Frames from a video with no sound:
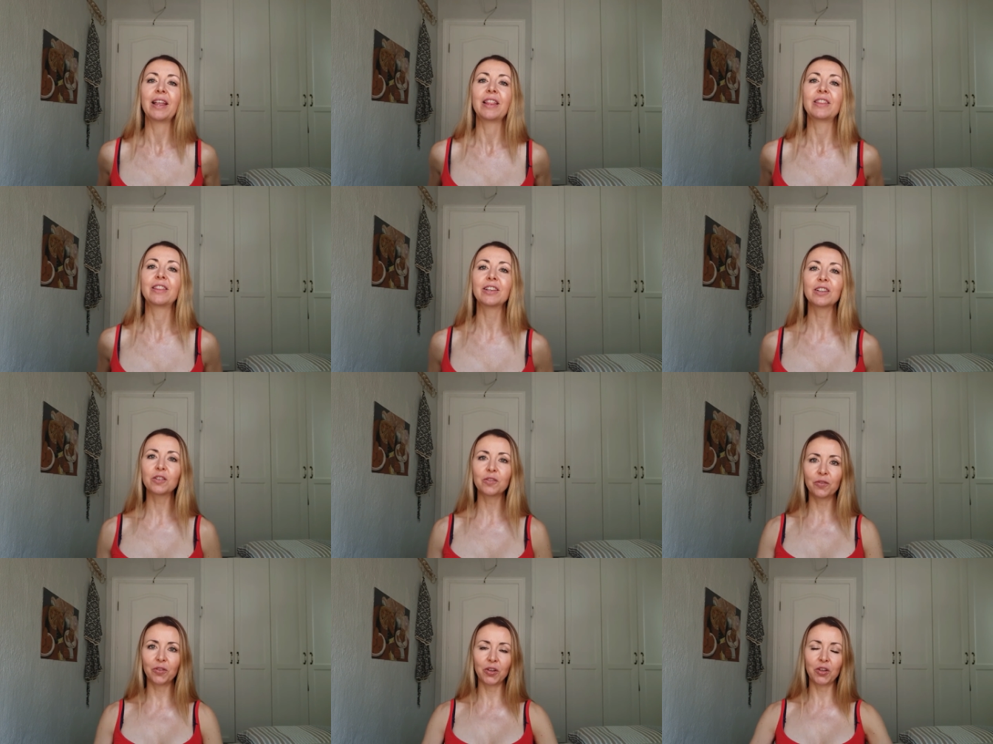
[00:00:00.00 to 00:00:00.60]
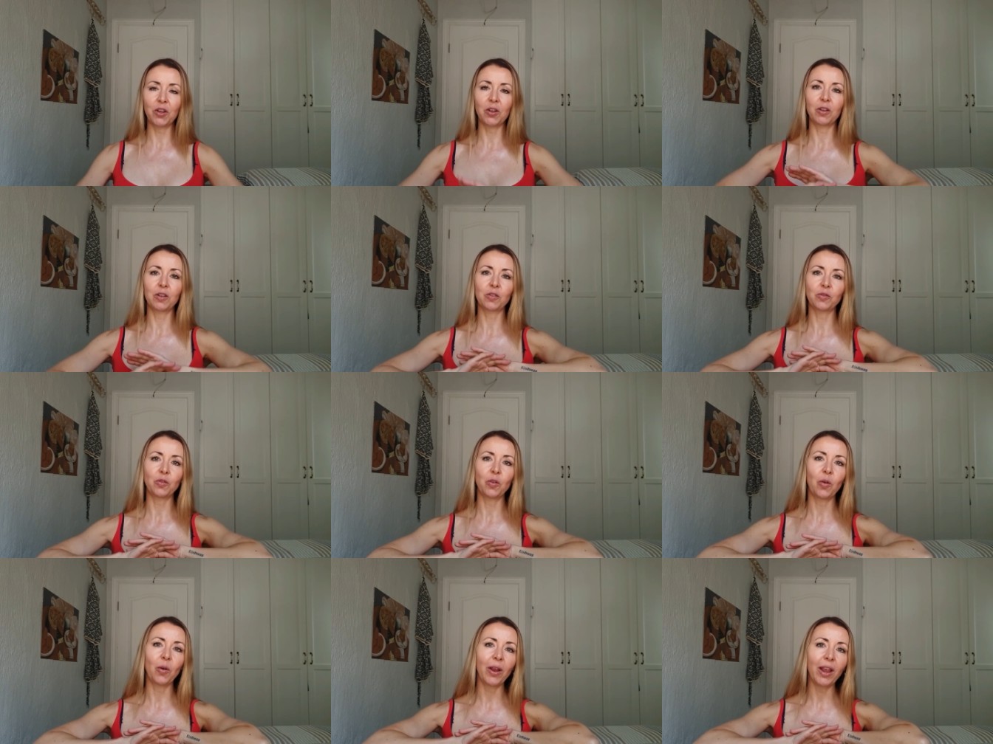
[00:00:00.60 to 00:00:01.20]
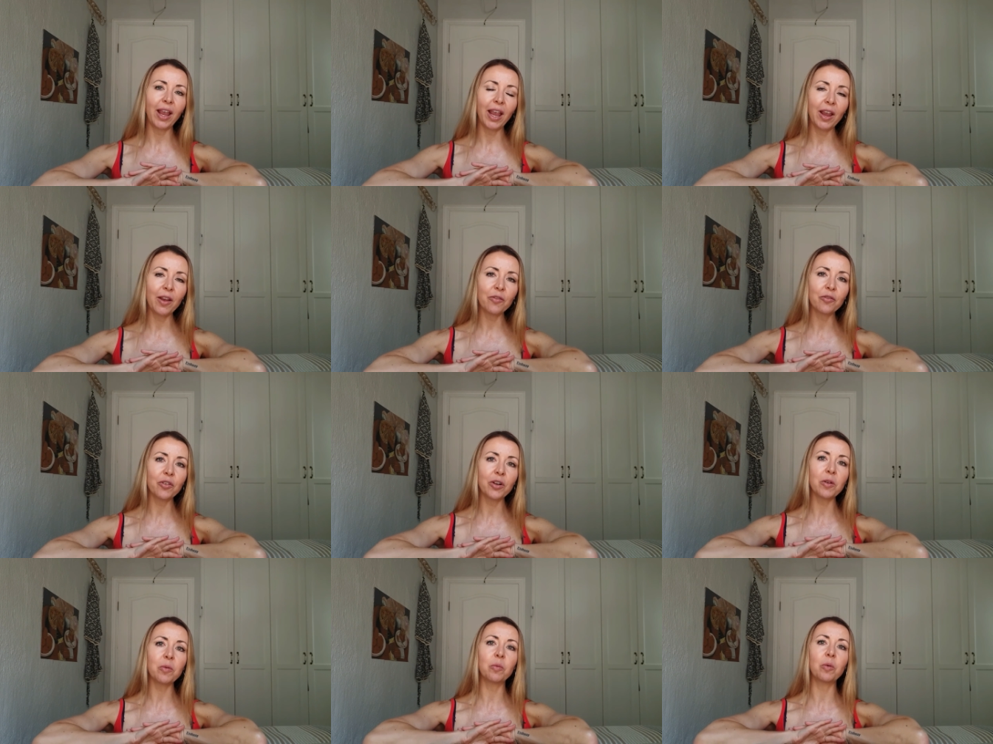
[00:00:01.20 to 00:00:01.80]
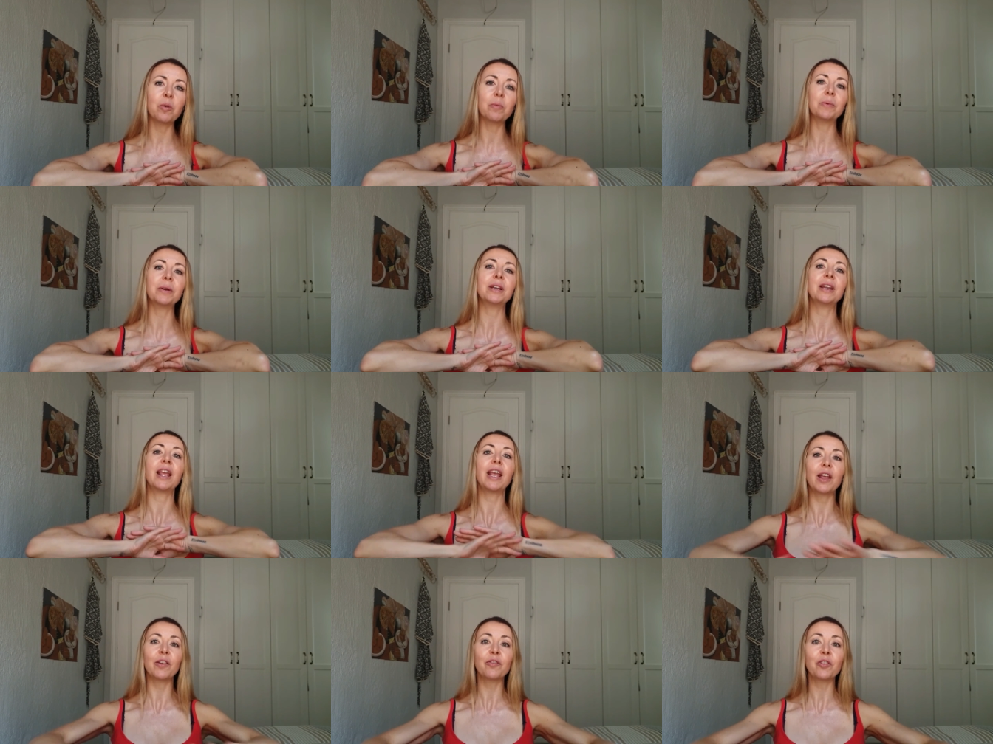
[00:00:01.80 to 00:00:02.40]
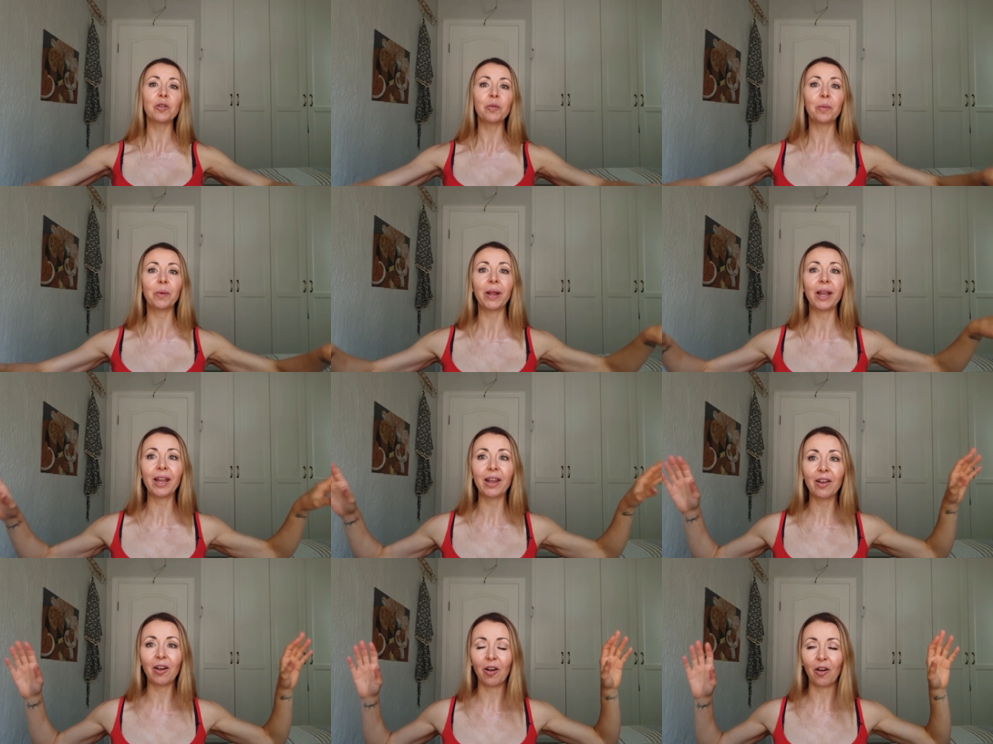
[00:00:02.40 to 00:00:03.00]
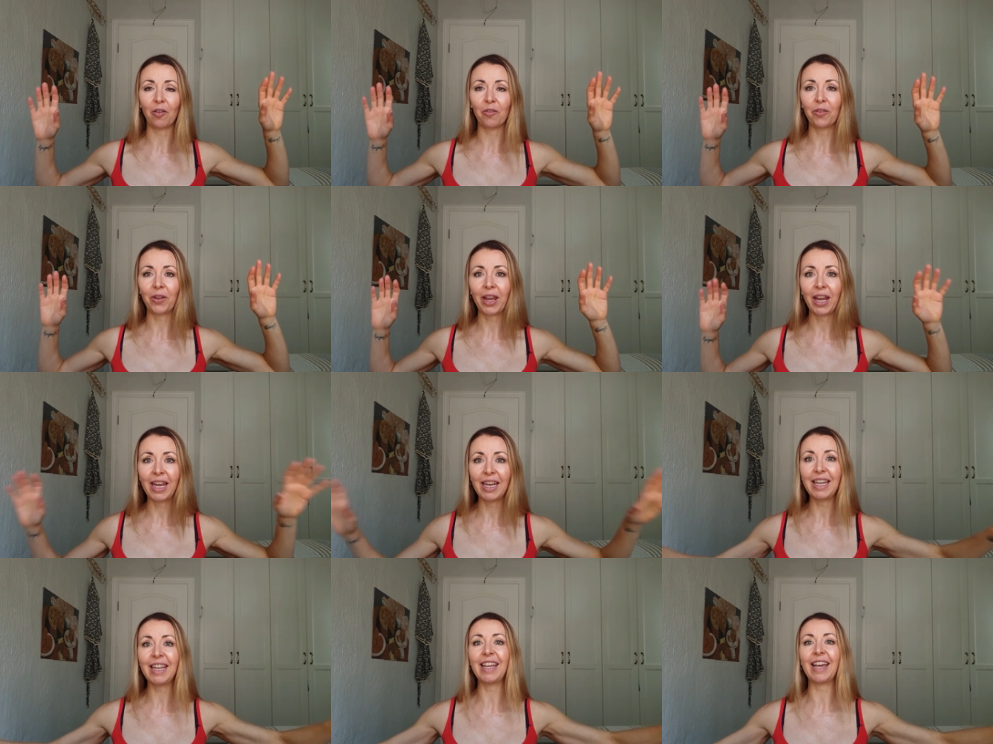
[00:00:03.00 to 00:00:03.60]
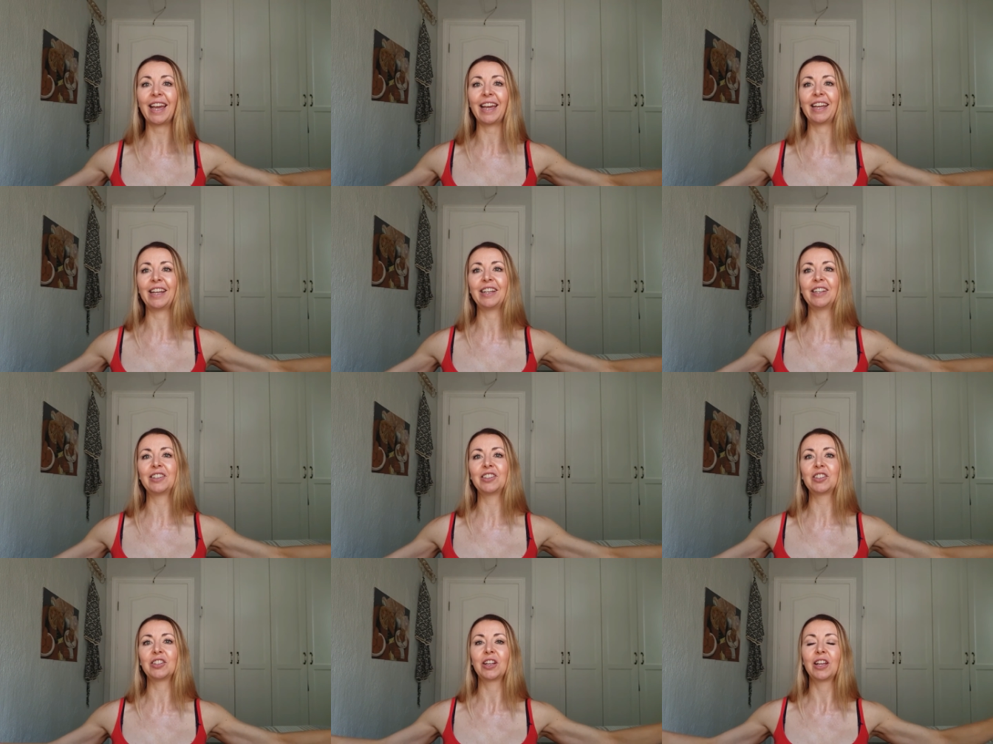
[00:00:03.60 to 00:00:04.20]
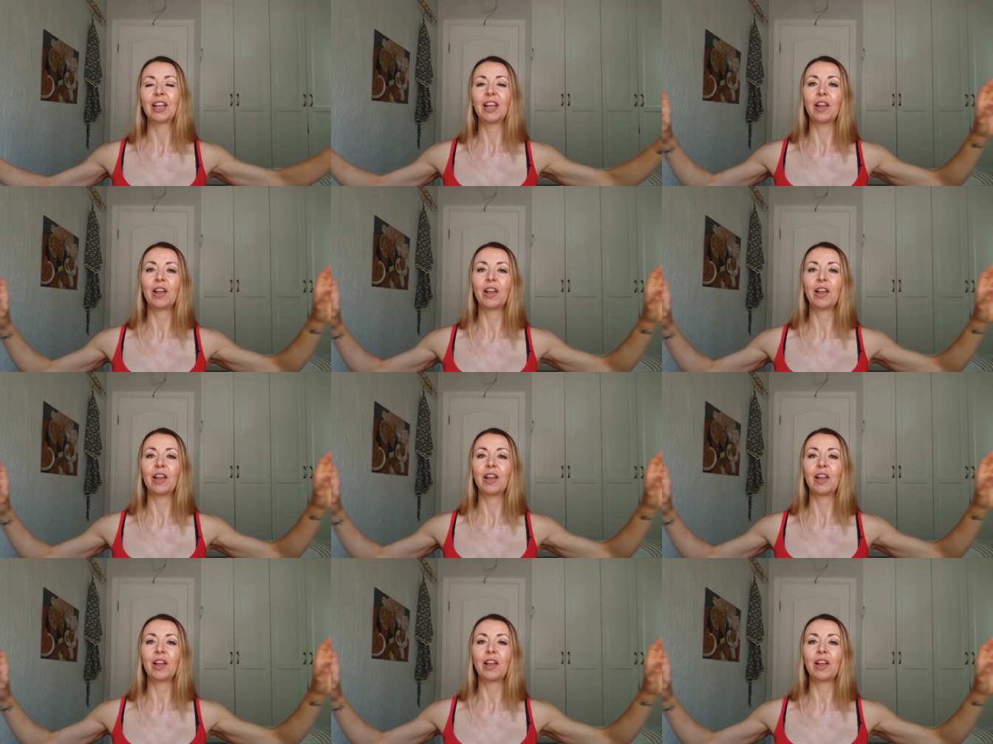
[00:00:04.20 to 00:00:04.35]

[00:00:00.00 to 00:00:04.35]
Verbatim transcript: This video is for every woman everywhere of any age.